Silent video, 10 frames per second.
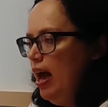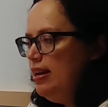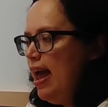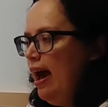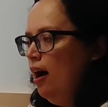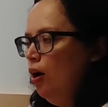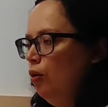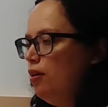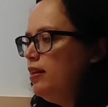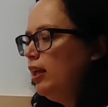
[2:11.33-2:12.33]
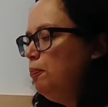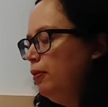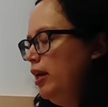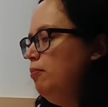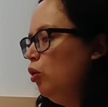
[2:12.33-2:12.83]
now the
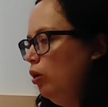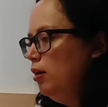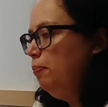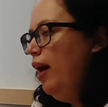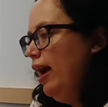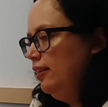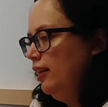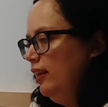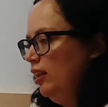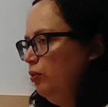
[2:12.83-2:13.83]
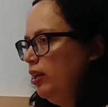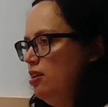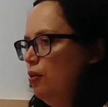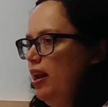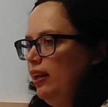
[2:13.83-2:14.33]
Supreme Court practices what's
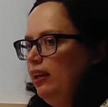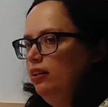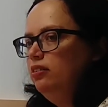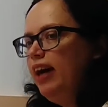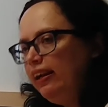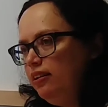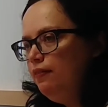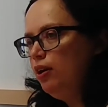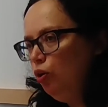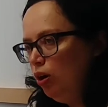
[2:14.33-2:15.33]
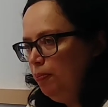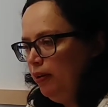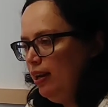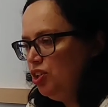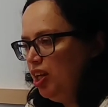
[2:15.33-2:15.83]
known as Selective
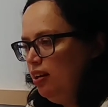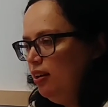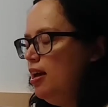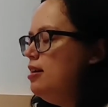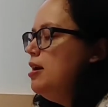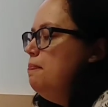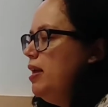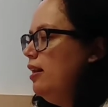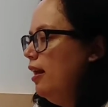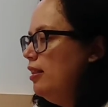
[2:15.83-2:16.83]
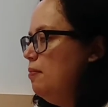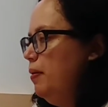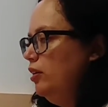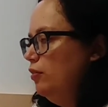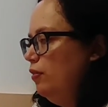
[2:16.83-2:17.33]
Incorporation, meaning the
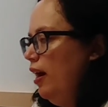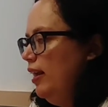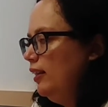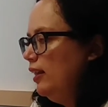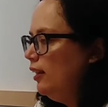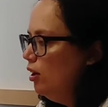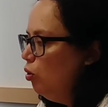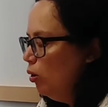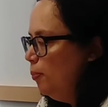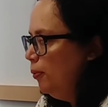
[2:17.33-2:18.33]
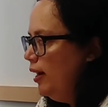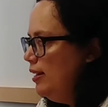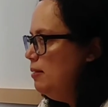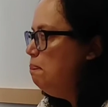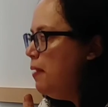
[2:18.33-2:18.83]
Bill of Rights is
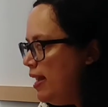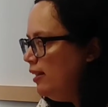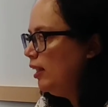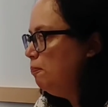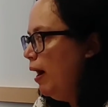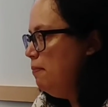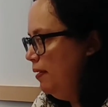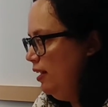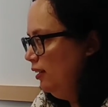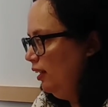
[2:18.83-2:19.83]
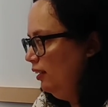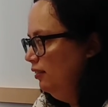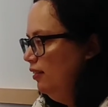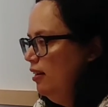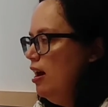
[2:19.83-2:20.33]
incorporated piece by piece.
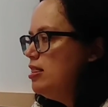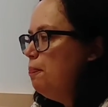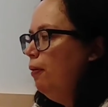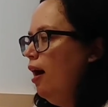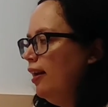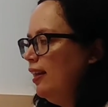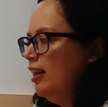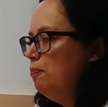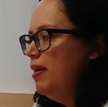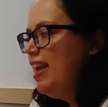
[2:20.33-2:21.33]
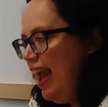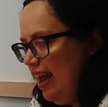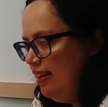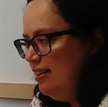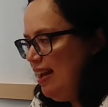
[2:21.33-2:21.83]
The process
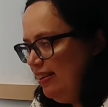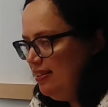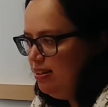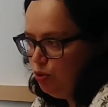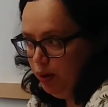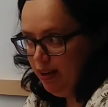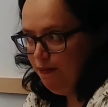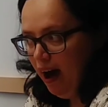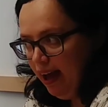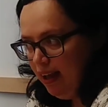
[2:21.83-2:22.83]
began in 1925.